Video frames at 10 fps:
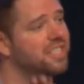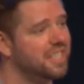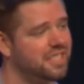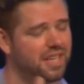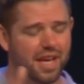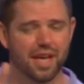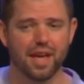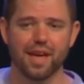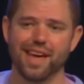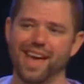Jesus
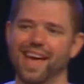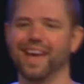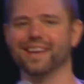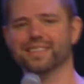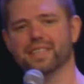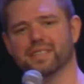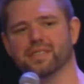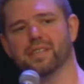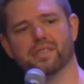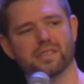at a
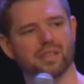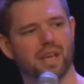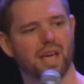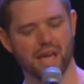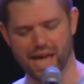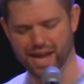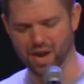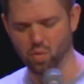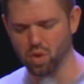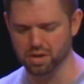distance.
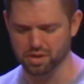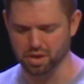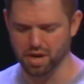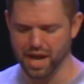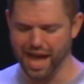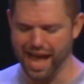And I wonder